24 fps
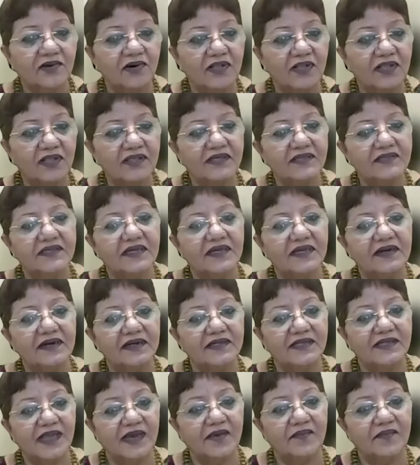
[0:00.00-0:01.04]
So all these
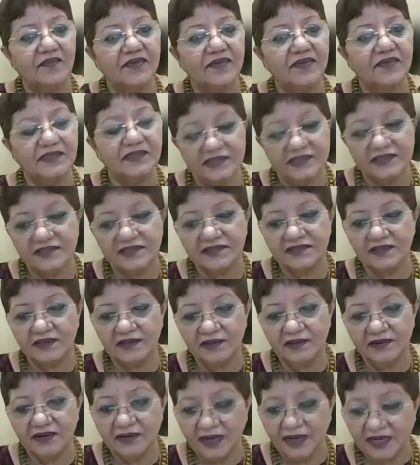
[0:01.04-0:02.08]
are examples. This is
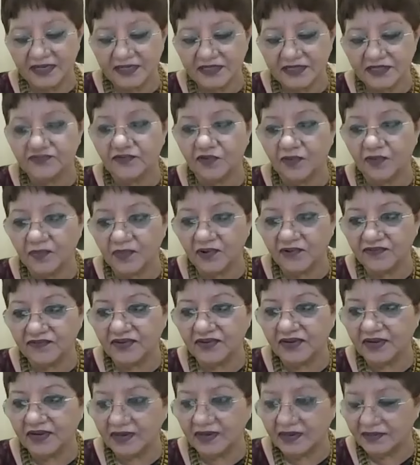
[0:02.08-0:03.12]
the last form
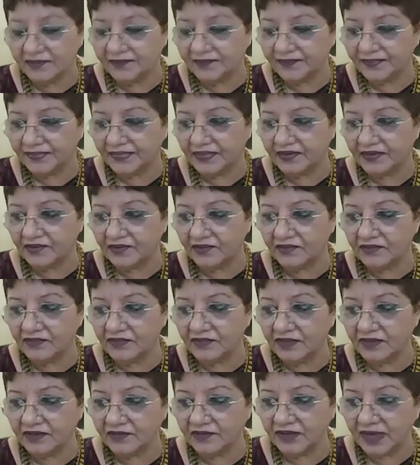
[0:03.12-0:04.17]
of
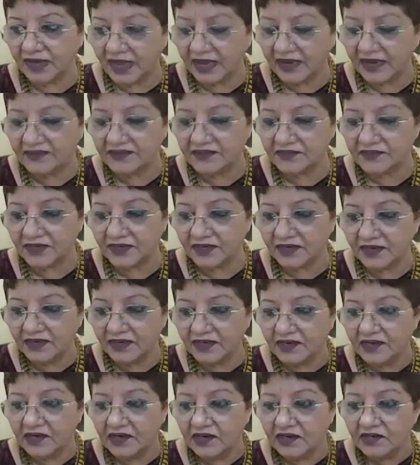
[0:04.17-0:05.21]
harassment.
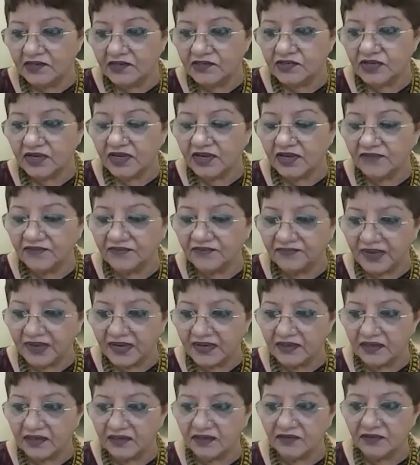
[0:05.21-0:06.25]
So if
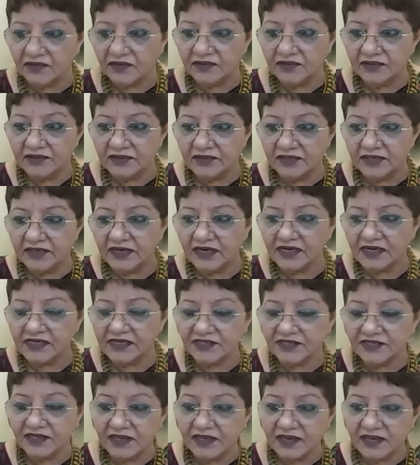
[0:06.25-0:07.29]
you're
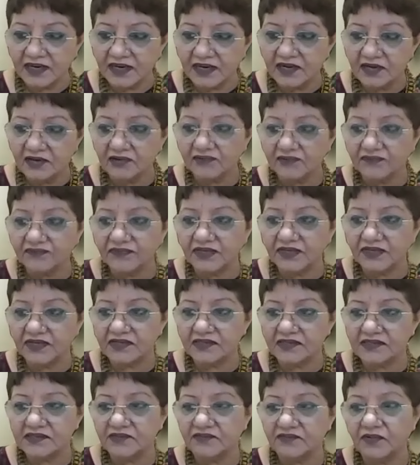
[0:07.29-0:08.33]
indulging in any of
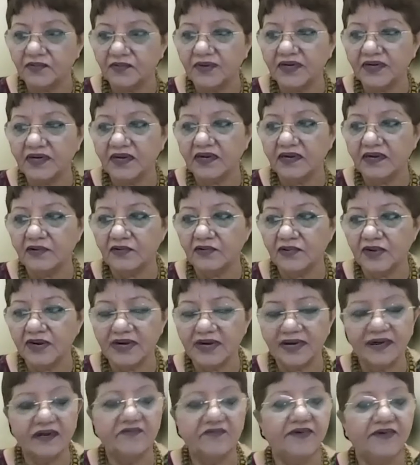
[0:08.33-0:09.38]
these, the woman can
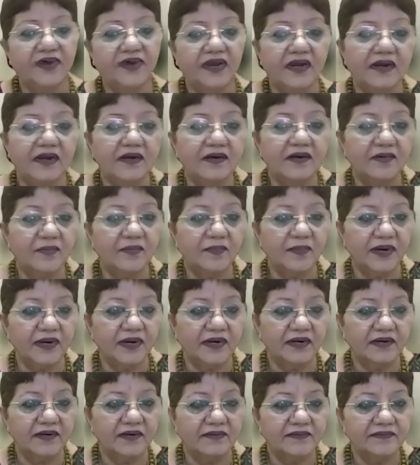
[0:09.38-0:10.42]
go ahead and file a
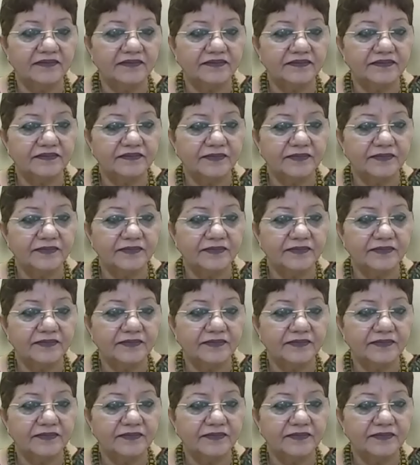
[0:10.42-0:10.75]
complaint.